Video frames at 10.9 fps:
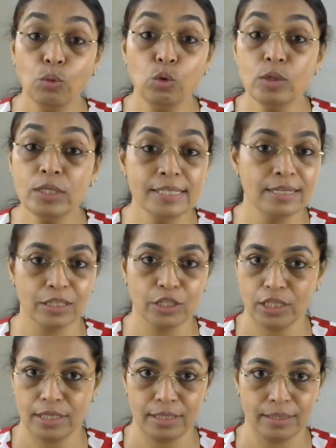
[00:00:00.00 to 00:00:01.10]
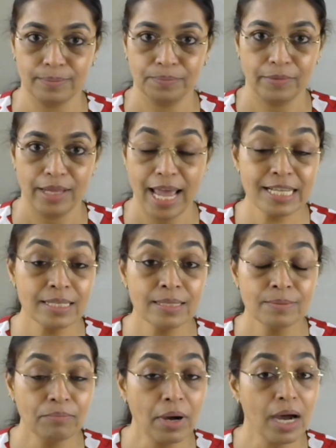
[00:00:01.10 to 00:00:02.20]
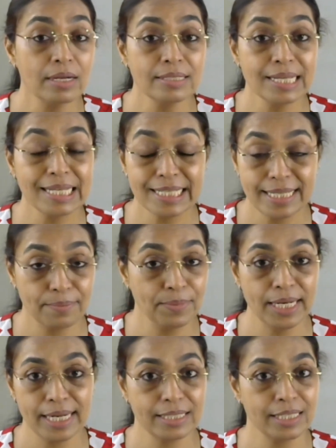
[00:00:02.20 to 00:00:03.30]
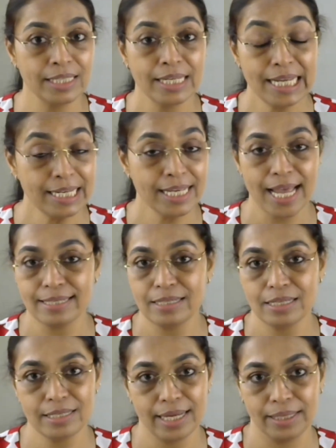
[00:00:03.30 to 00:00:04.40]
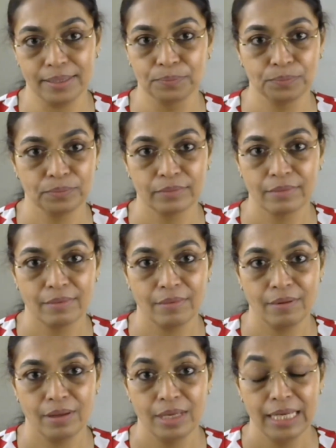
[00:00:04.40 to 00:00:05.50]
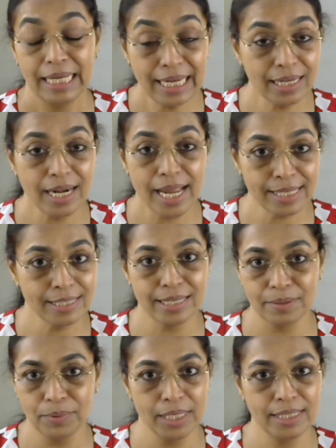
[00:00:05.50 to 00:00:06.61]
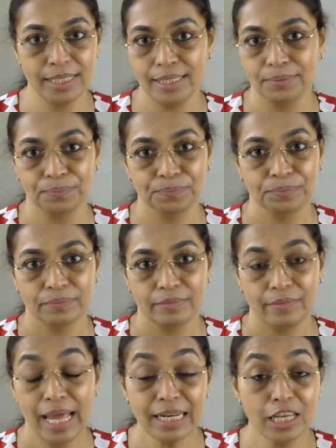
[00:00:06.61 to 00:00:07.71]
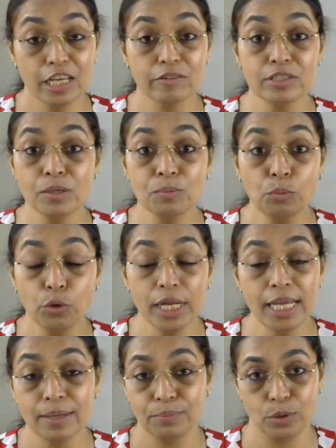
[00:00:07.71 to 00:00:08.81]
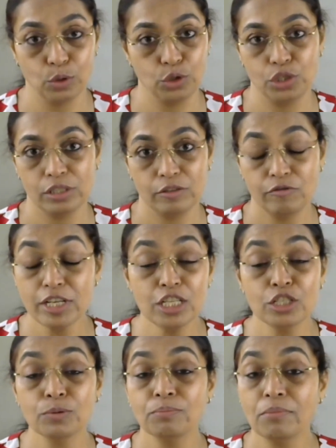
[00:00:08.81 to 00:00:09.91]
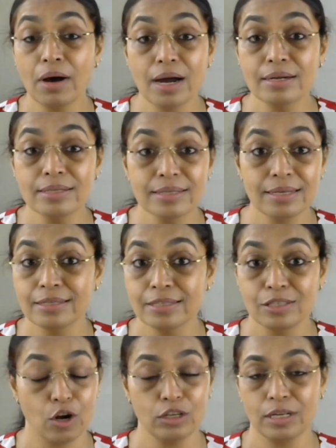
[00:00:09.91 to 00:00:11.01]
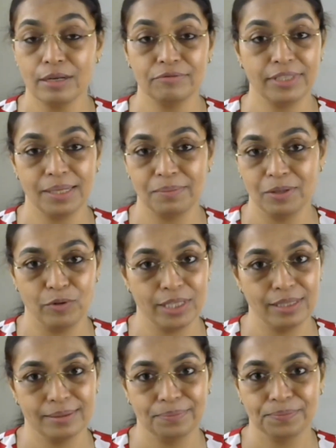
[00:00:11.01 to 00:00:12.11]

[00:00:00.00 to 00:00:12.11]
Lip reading: Moon's Nakshatra, as Mars is debilitated in Cancer sign. It lacks stability and gives a moody approach, which Mars is not comfortable with.